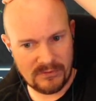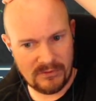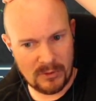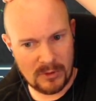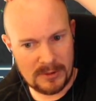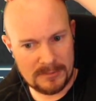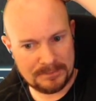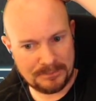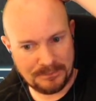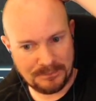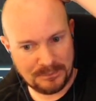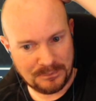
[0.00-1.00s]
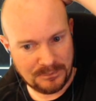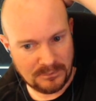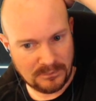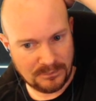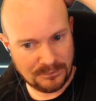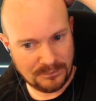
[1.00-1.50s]
Warp.
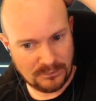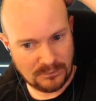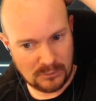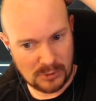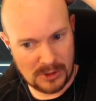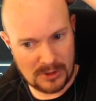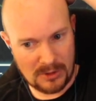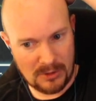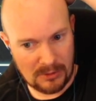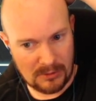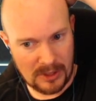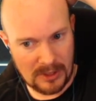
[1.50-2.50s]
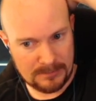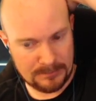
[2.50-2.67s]
One, two, three.